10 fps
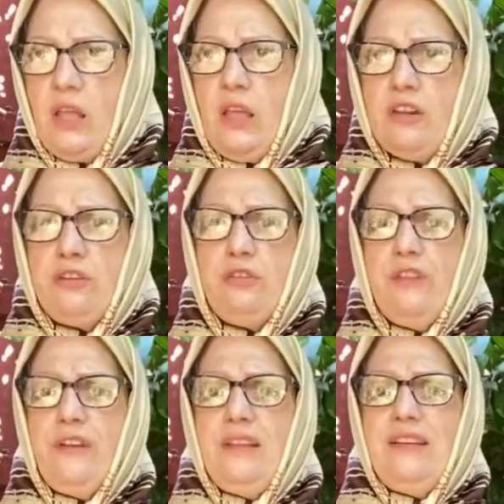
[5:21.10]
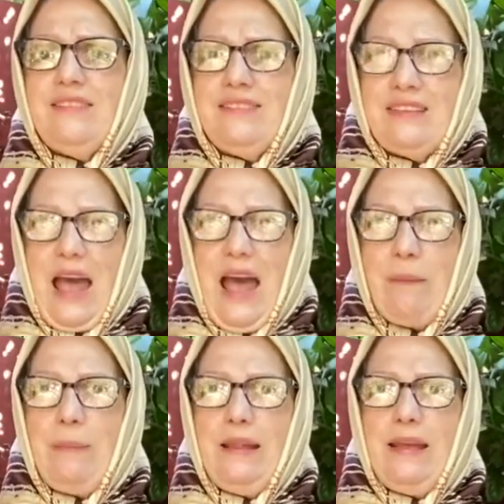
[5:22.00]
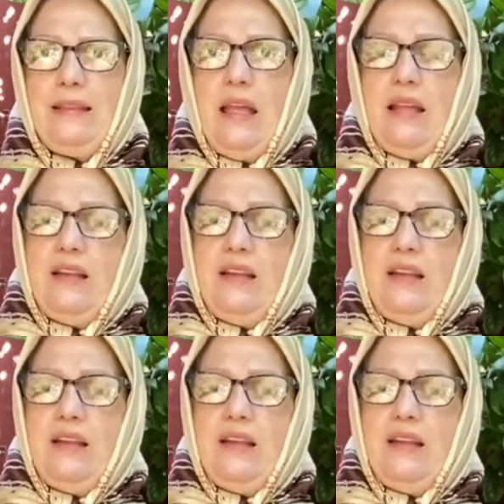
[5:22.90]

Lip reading: Sudafed is a tablet.